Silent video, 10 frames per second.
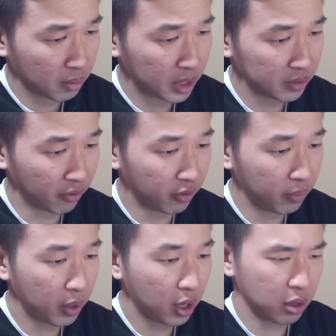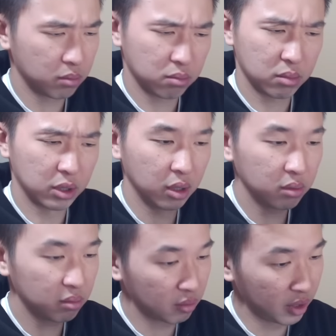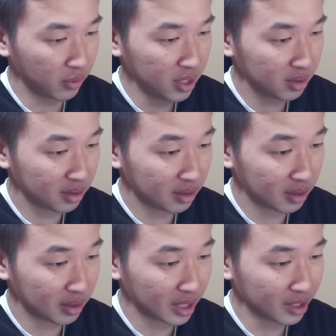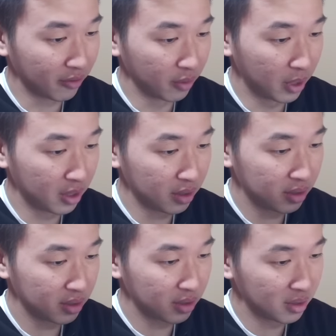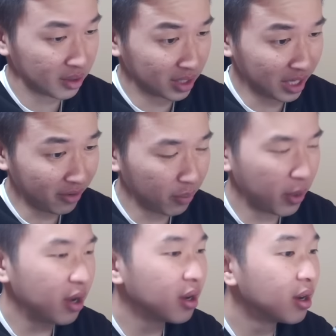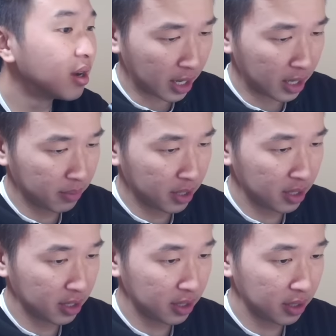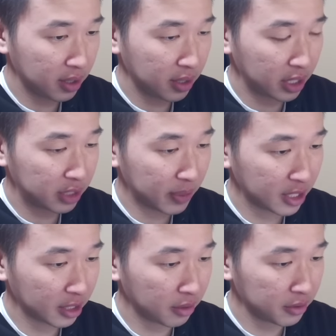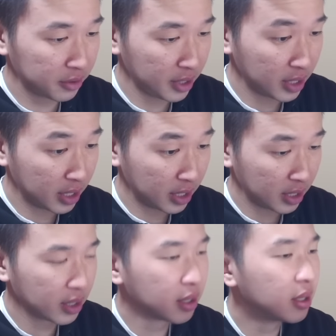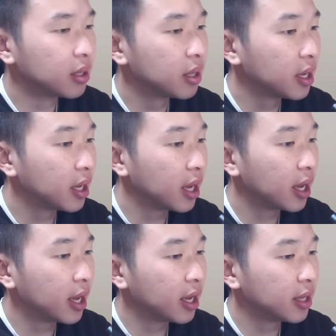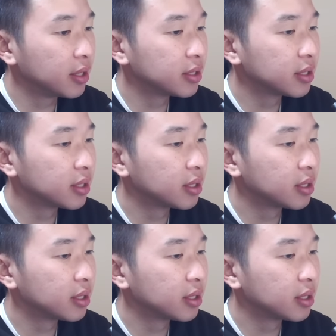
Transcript: Piece of a football. Um, hello? Wait, what? That's not a football. Is that a football? I'm uh, inspecting it closely and